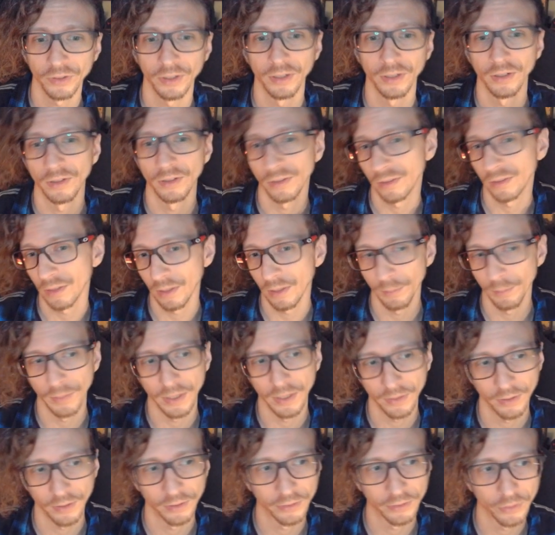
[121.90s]
and it can make
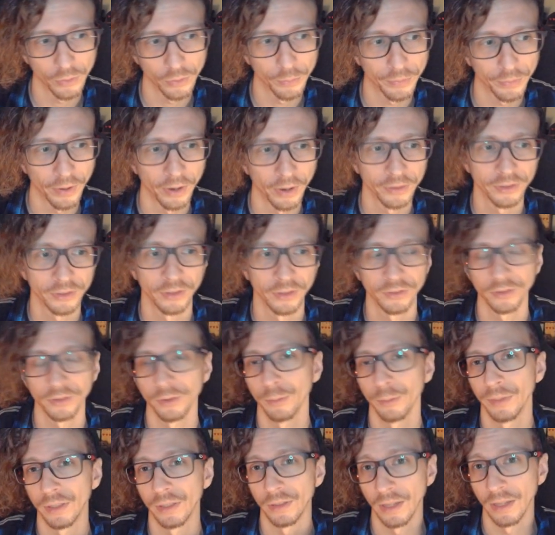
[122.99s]
this whole process a little
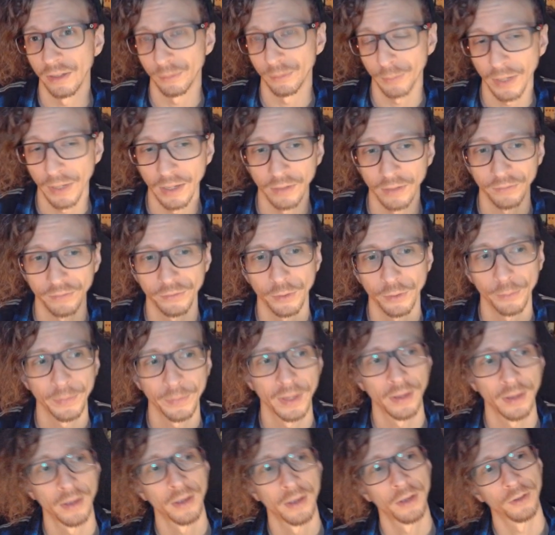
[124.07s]
bit less painful.
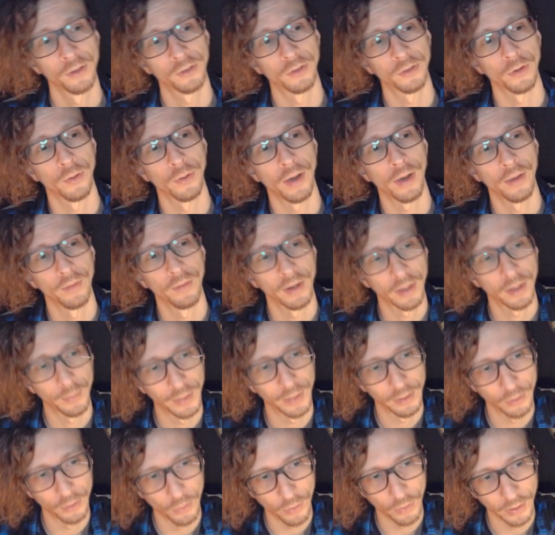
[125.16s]
So I
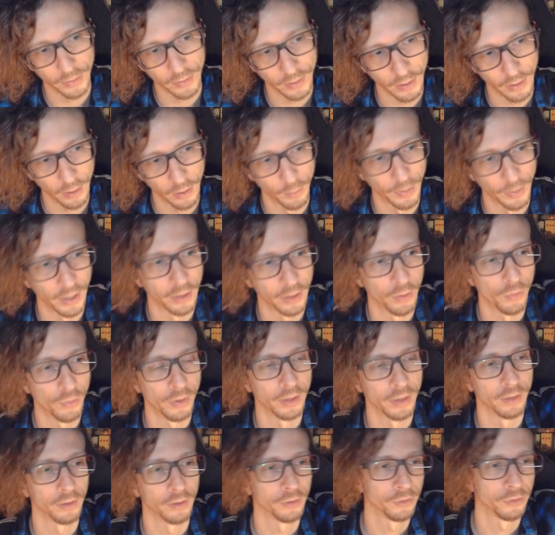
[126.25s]
recommend going there by
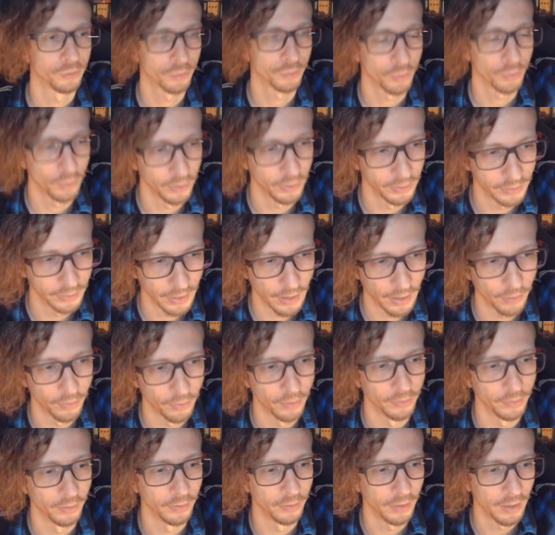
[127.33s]
going scrolling down
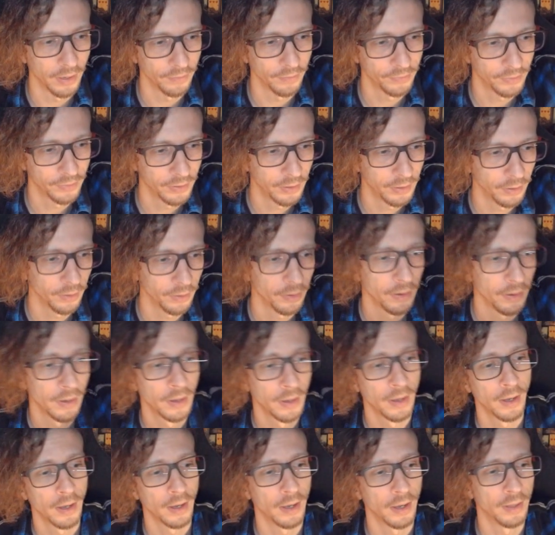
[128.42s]
on the left here,
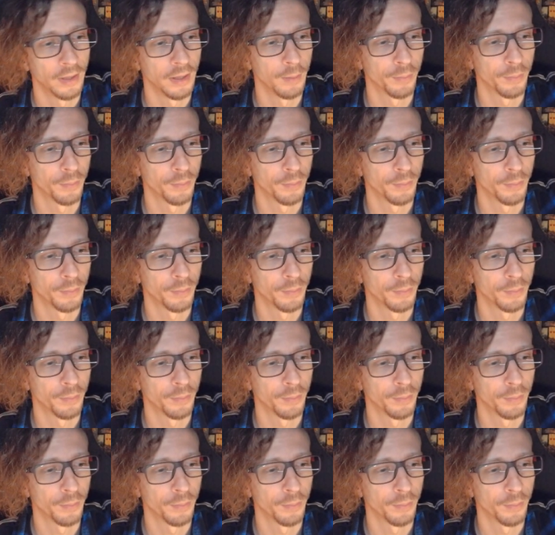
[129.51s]
and then